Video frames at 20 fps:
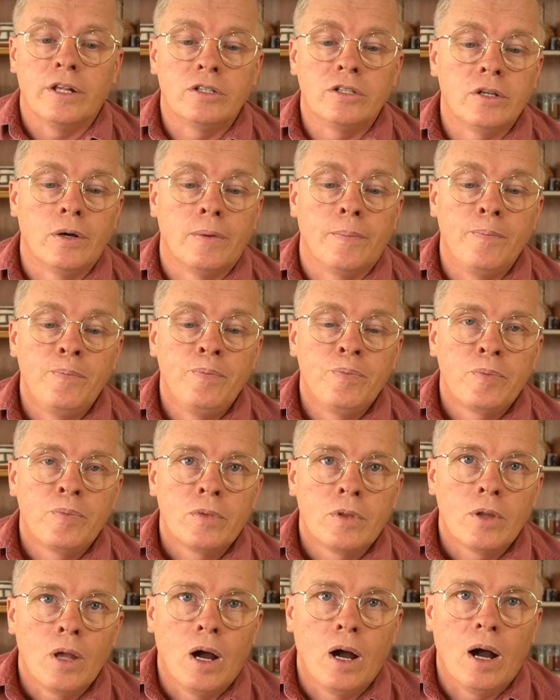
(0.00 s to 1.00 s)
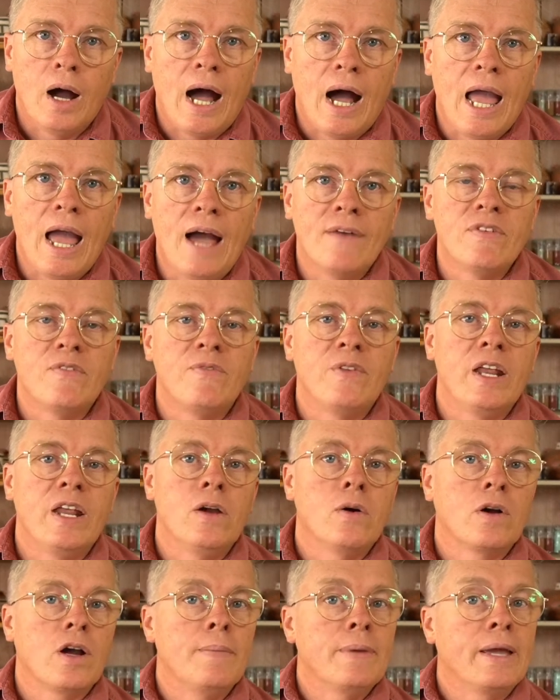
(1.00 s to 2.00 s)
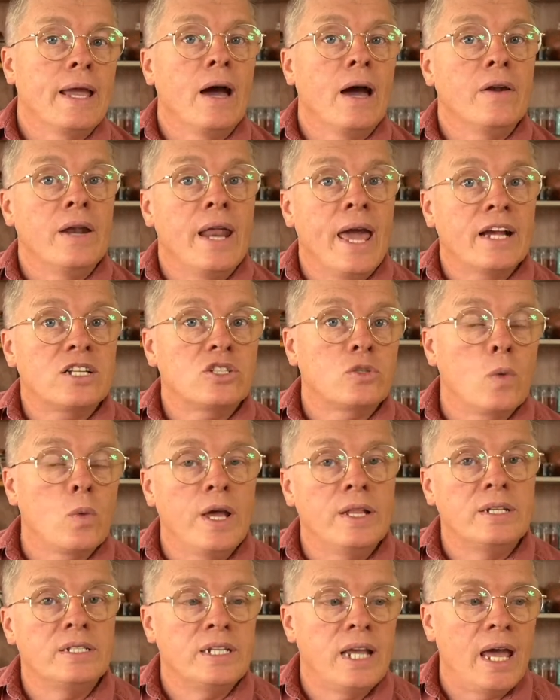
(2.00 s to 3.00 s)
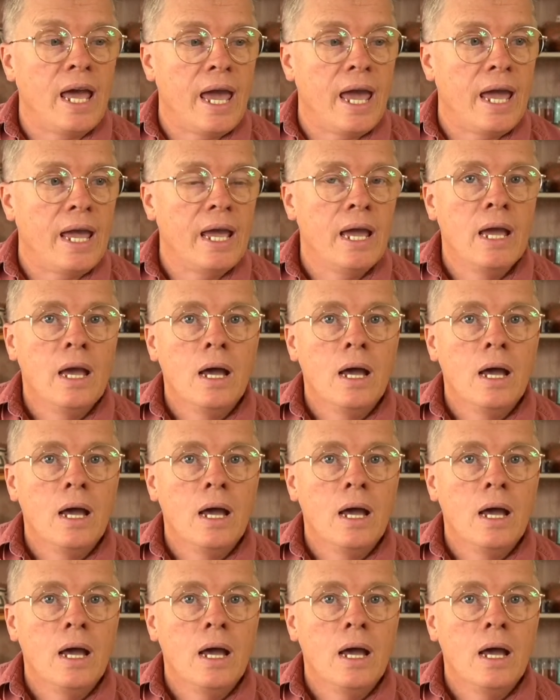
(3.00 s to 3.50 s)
So uh, I have a video coming out next Wednesday